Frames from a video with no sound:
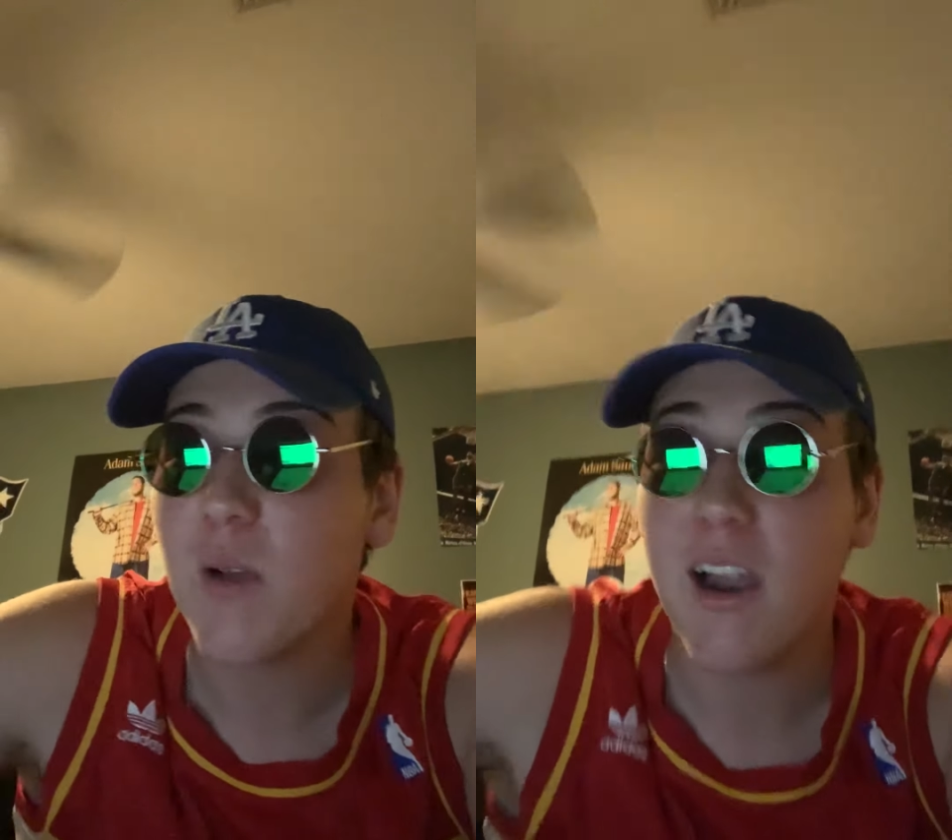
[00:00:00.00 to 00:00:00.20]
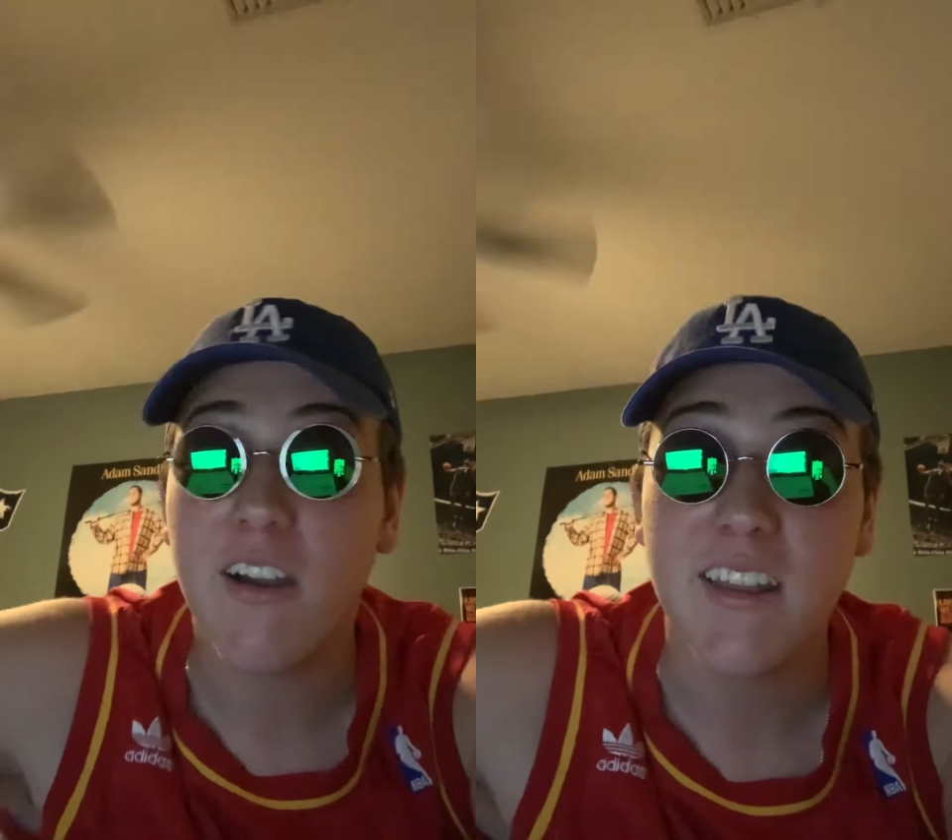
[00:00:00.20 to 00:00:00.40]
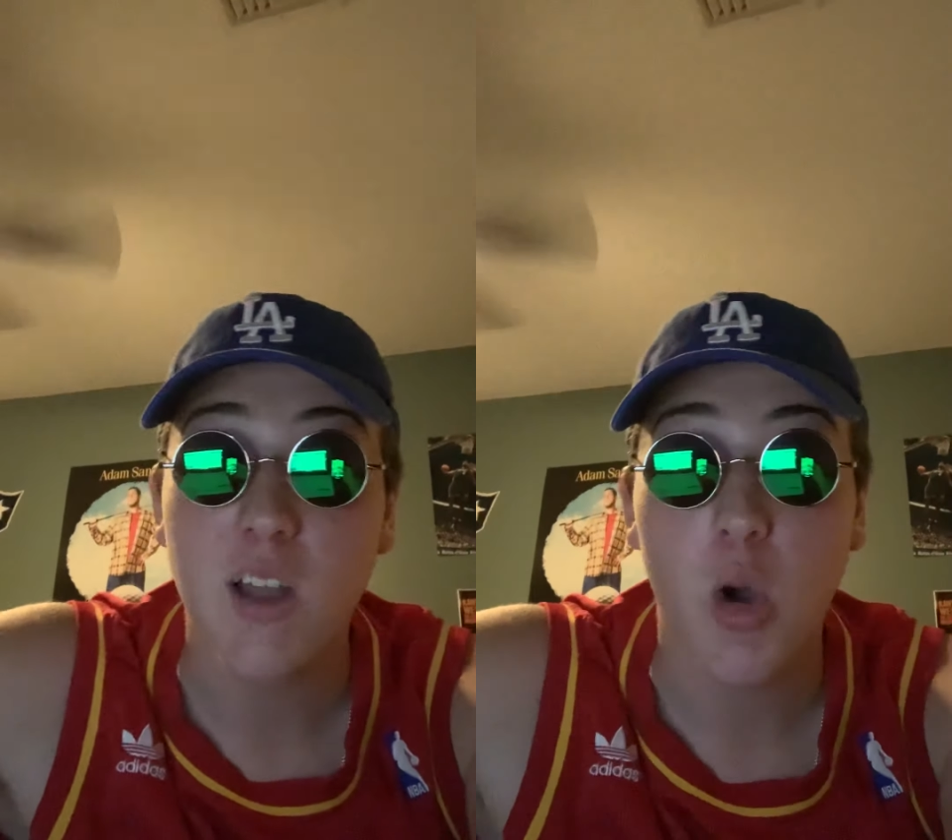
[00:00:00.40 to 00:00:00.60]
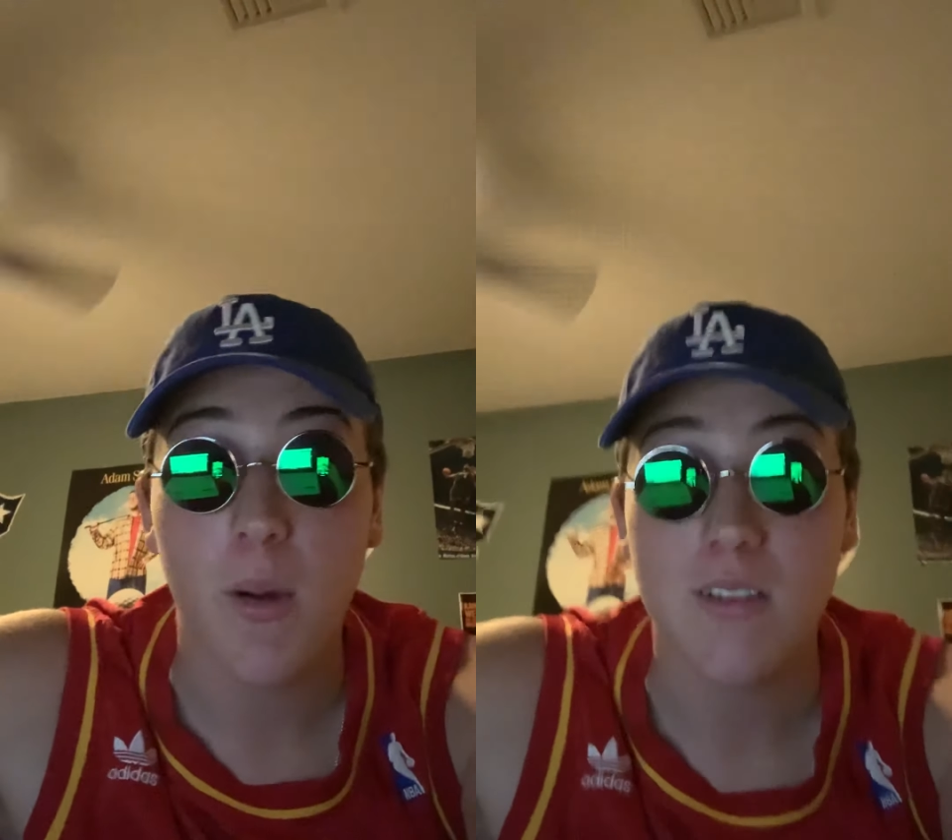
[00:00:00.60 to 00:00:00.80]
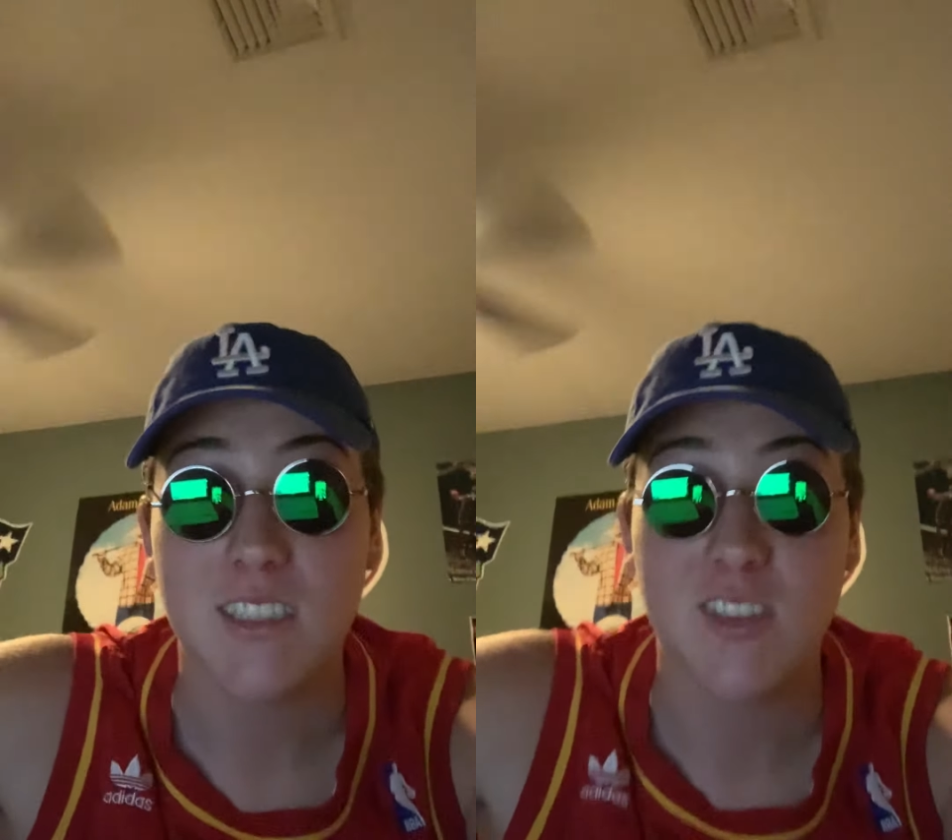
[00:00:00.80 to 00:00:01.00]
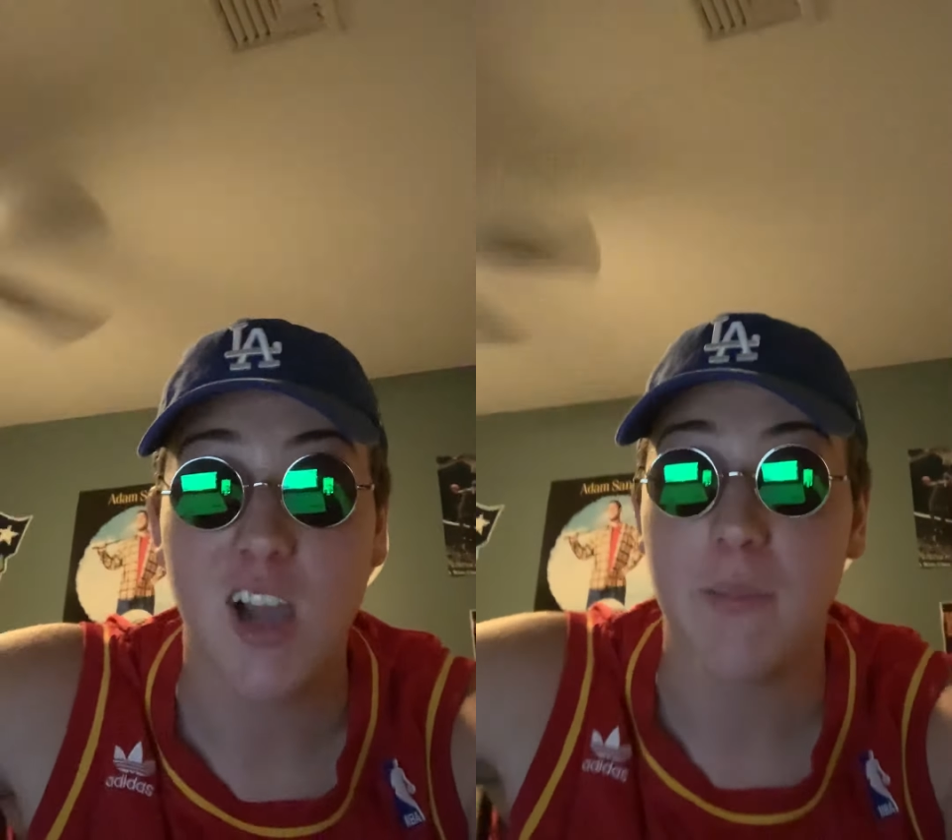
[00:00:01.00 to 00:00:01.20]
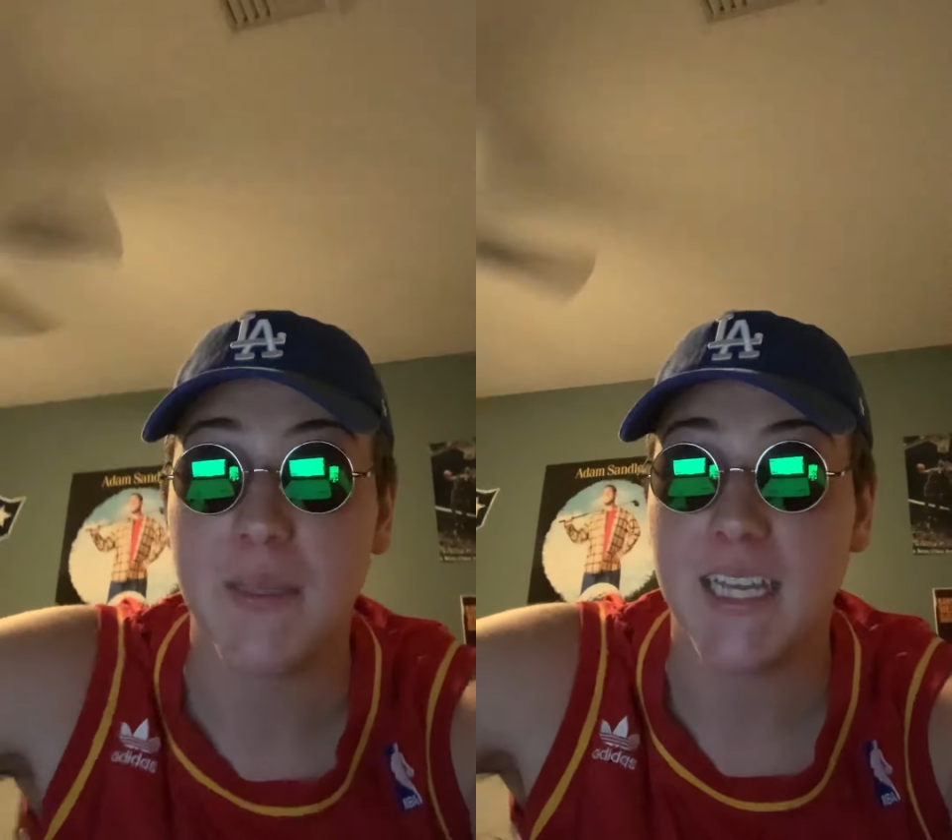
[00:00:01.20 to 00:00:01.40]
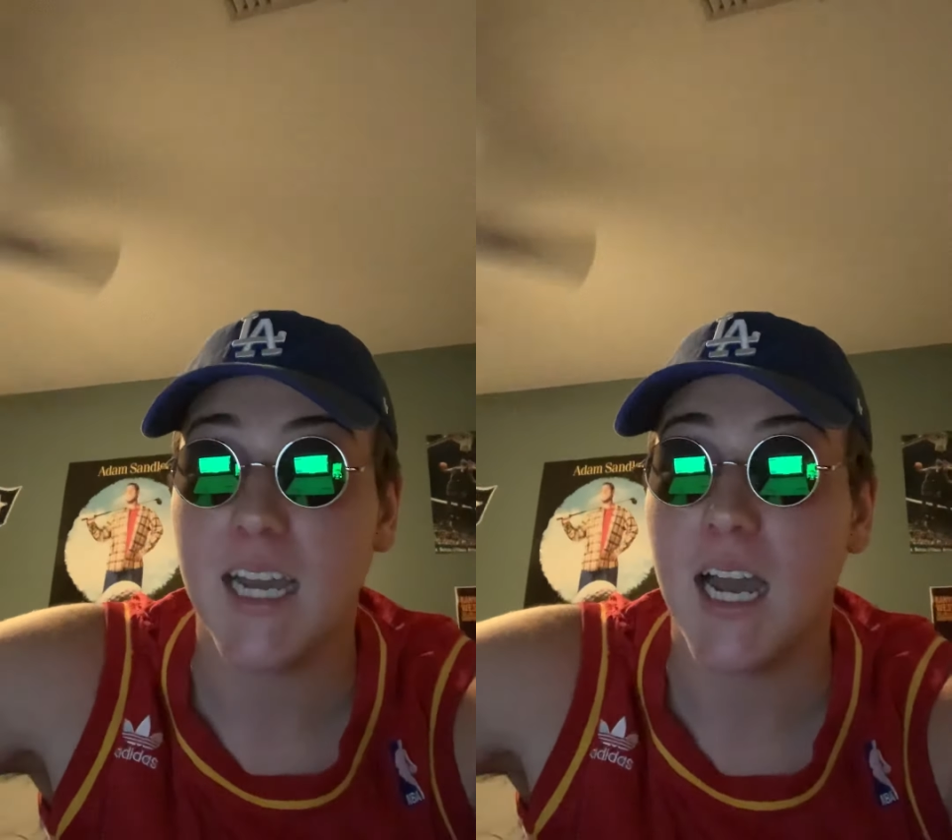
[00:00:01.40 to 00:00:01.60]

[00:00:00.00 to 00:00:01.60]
I already know about this topic?